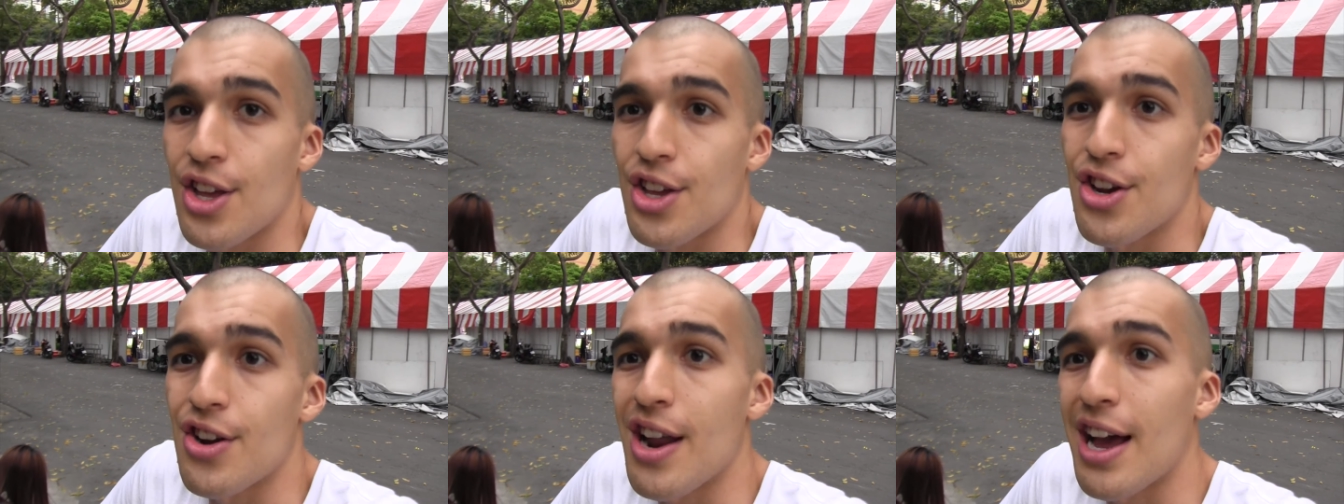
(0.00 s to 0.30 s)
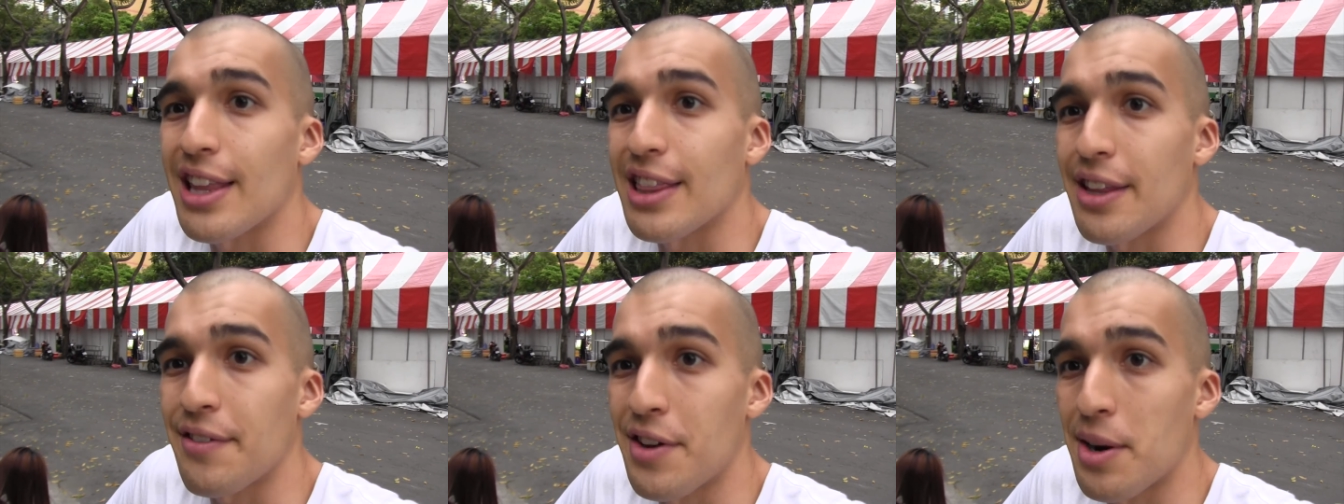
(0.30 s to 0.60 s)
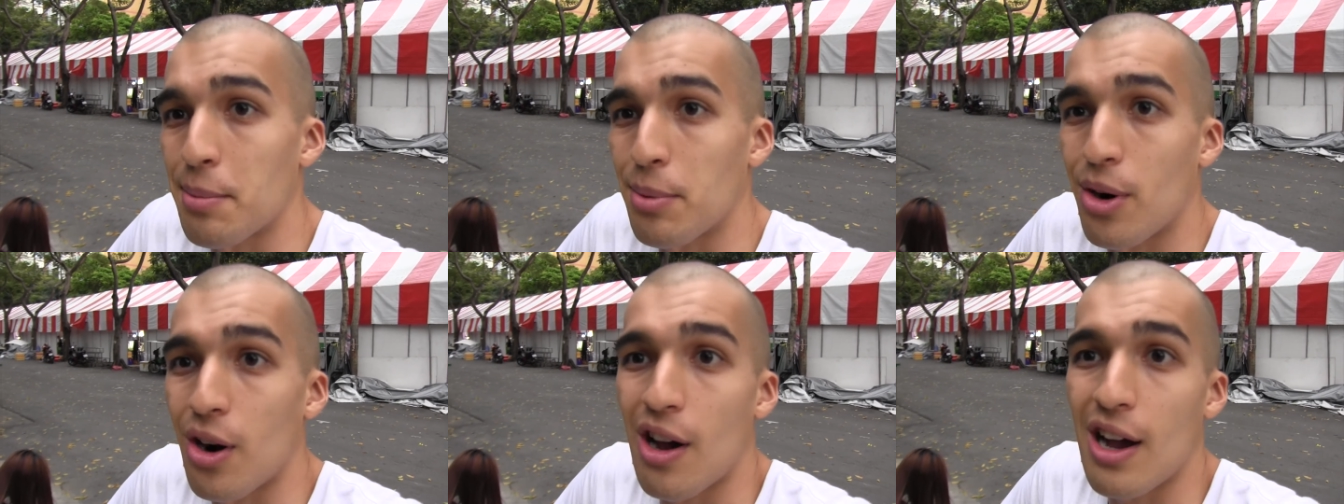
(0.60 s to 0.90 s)
You're not
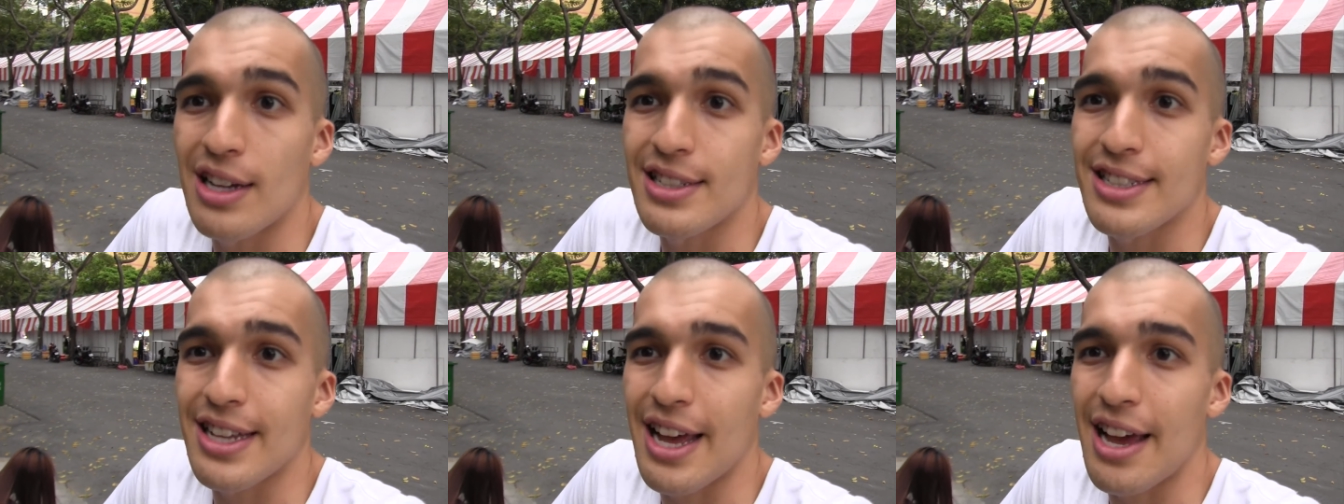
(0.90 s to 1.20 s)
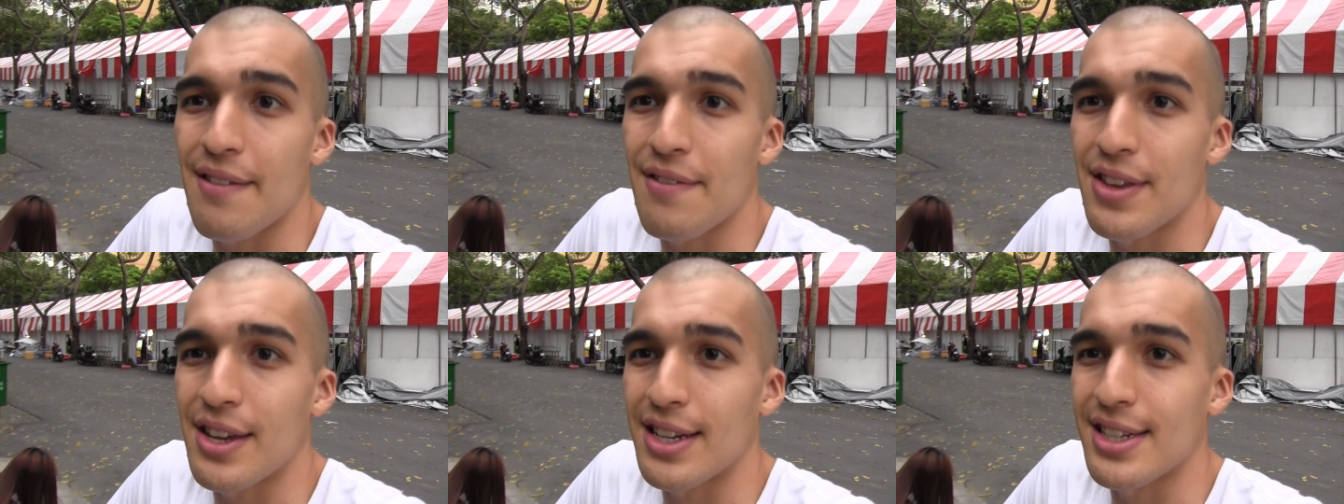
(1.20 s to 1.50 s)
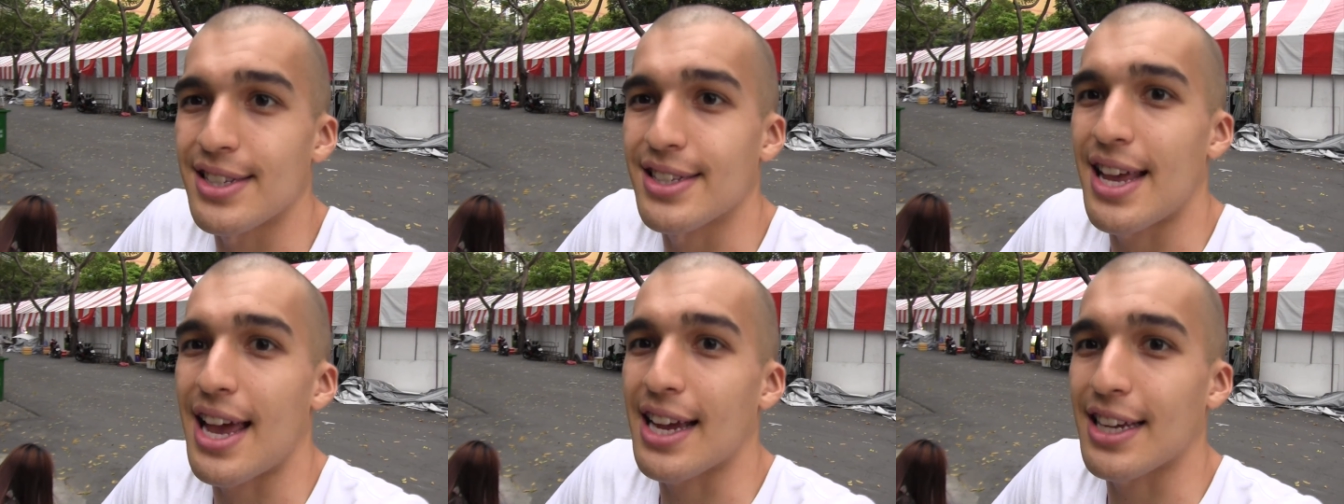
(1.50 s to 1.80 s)
living abroad to have the
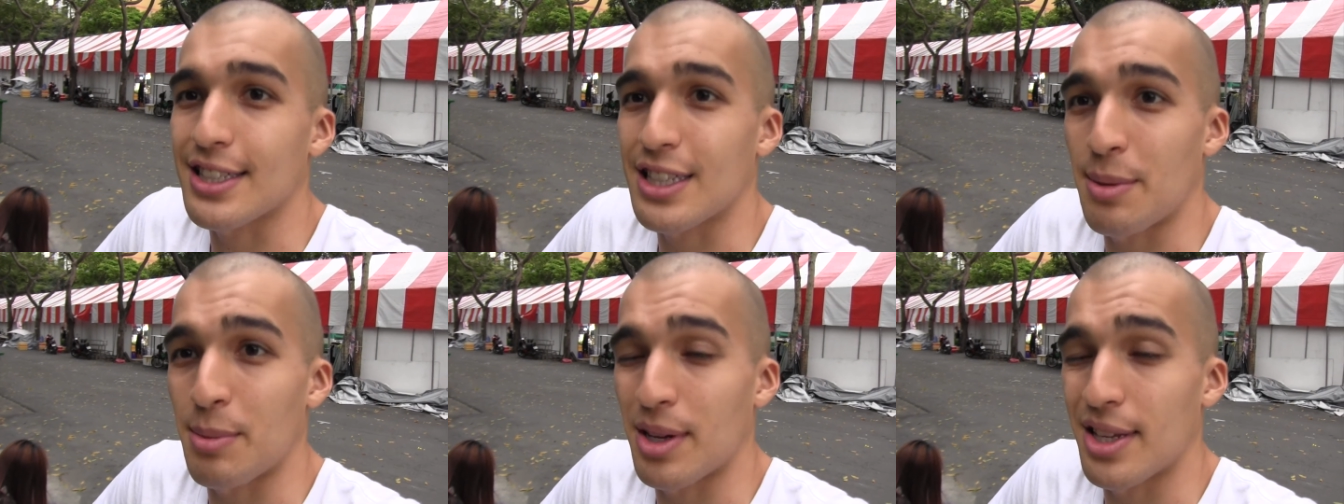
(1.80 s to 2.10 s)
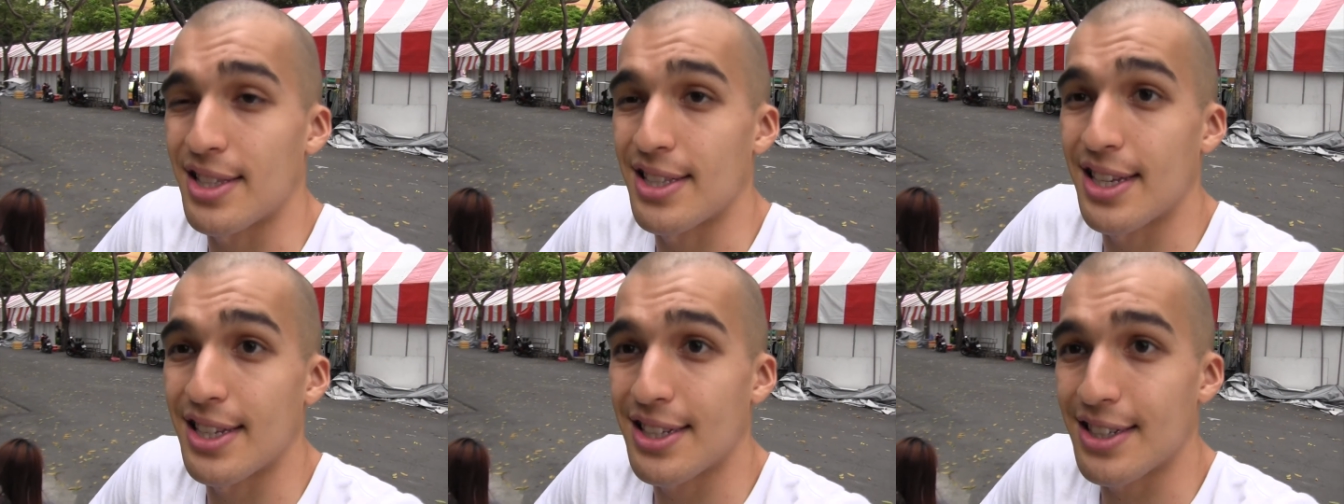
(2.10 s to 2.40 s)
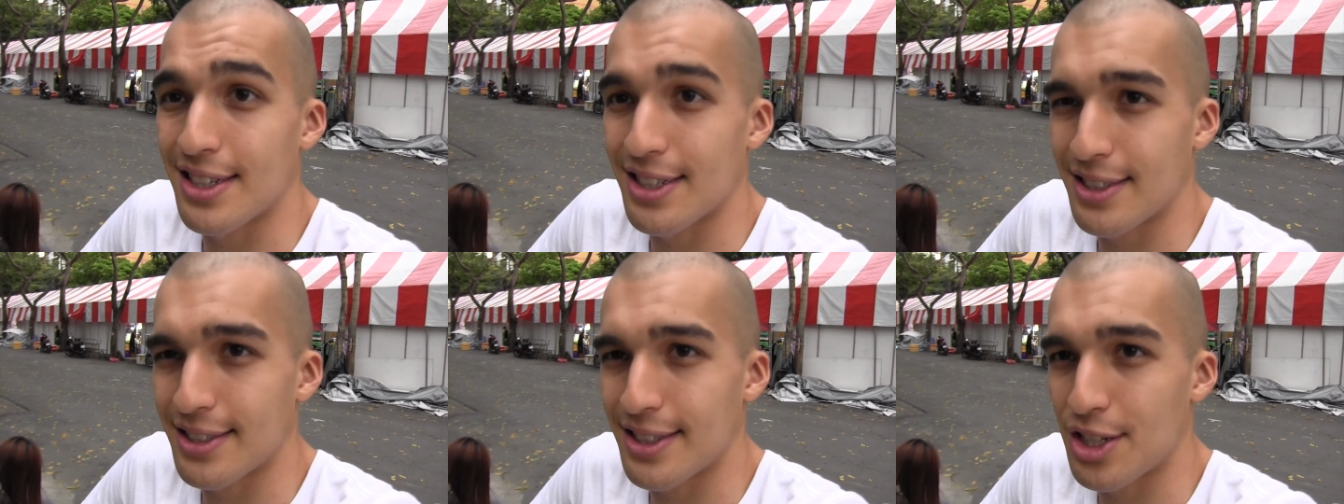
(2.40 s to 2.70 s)
exact same
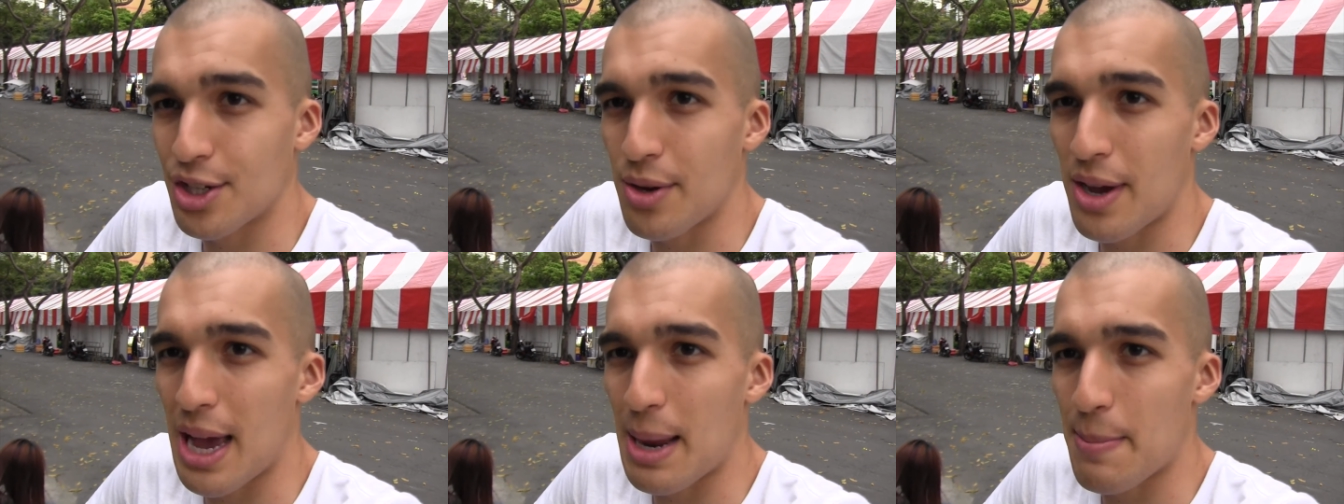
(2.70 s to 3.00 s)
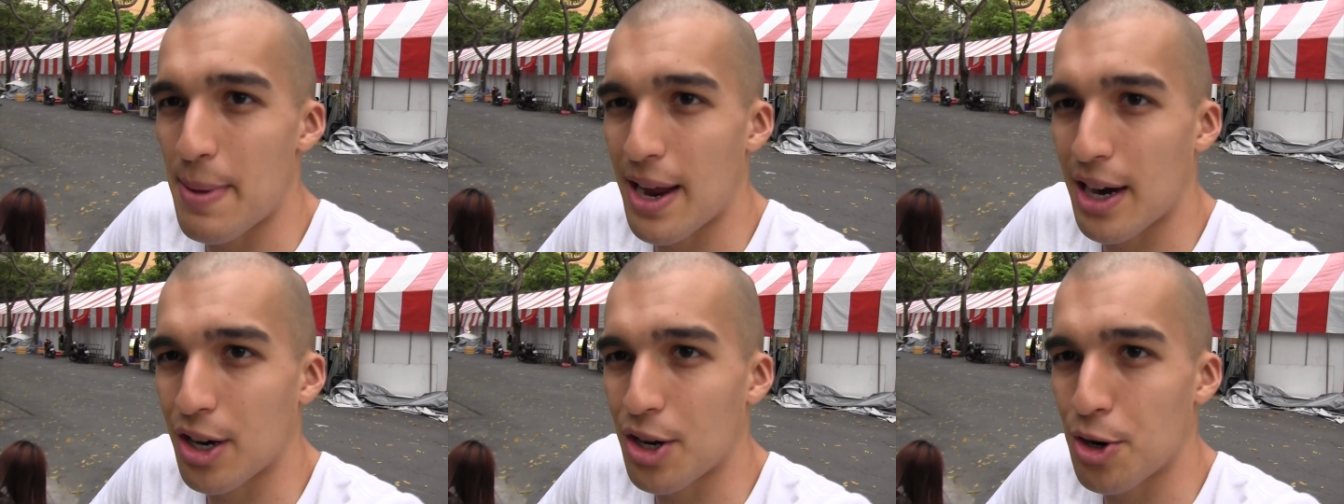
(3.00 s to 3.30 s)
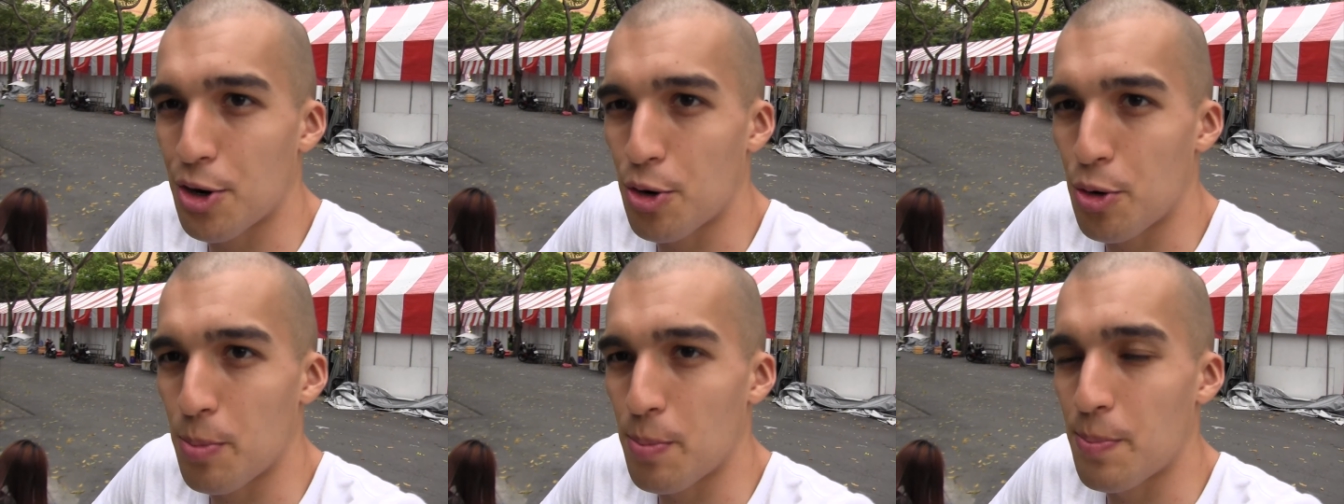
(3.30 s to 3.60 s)
existence that you had back
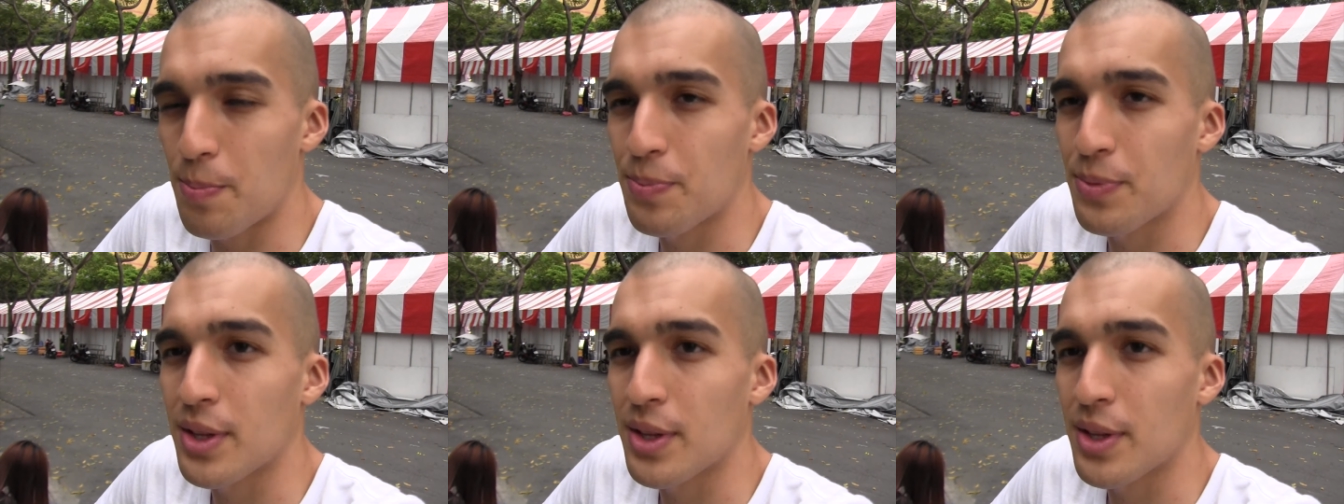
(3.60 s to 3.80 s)
home.